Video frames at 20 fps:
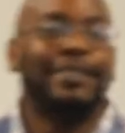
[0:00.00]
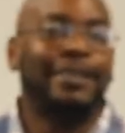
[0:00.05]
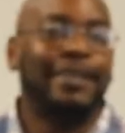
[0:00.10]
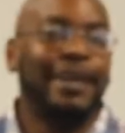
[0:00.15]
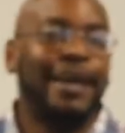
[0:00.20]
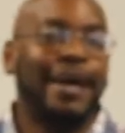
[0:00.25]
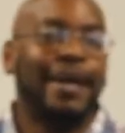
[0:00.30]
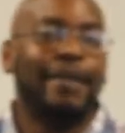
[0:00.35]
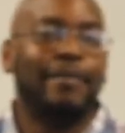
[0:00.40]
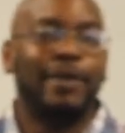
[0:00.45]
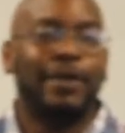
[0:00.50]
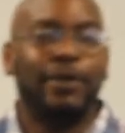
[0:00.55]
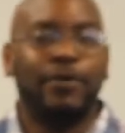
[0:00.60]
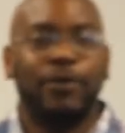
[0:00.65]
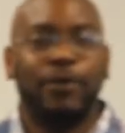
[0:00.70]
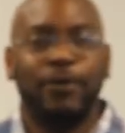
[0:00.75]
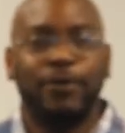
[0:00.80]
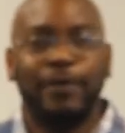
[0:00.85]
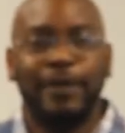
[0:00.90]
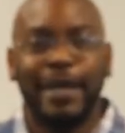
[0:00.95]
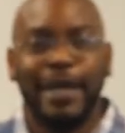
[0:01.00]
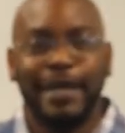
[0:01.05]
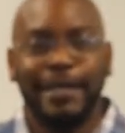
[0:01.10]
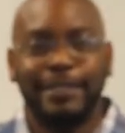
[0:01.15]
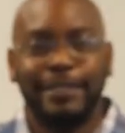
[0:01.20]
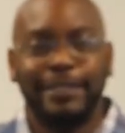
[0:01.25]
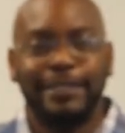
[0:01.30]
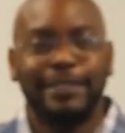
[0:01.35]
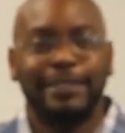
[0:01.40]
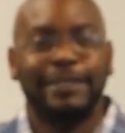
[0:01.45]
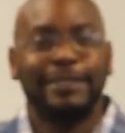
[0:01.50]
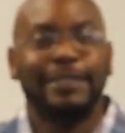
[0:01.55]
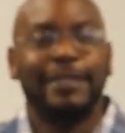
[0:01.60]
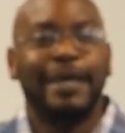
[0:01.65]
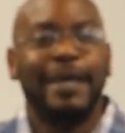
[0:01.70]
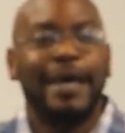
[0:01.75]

and I am an enrolled agent.